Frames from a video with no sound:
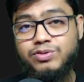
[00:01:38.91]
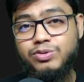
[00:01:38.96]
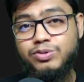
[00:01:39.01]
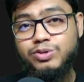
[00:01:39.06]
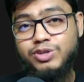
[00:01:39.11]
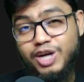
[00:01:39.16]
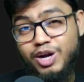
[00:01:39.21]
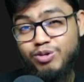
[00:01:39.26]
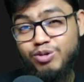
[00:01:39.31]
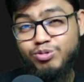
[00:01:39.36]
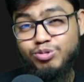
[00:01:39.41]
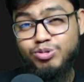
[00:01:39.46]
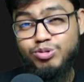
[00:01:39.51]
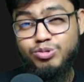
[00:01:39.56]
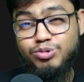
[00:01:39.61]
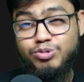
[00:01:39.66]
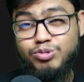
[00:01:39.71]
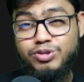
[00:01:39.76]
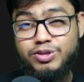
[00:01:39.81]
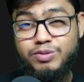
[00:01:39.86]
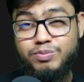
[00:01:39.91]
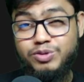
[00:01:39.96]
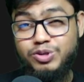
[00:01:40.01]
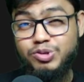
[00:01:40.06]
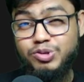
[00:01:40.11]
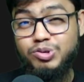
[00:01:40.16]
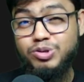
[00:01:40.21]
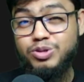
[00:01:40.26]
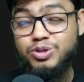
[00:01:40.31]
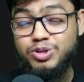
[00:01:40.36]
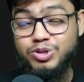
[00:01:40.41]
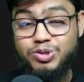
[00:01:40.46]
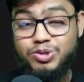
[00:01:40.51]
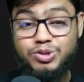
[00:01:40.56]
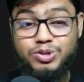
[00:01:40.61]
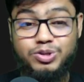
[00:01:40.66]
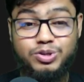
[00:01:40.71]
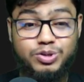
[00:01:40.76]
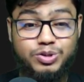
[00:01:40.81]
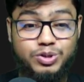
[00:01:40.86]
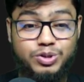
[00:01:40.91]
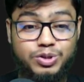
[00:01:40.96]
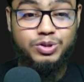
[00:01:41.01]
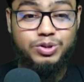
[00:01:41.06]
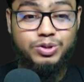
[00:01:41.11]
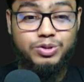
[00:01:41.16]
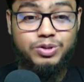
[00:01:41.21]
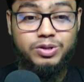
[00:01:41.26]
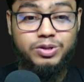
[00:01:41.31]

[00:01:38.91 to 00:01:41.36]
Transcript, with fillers: to download the Visual Studio Code.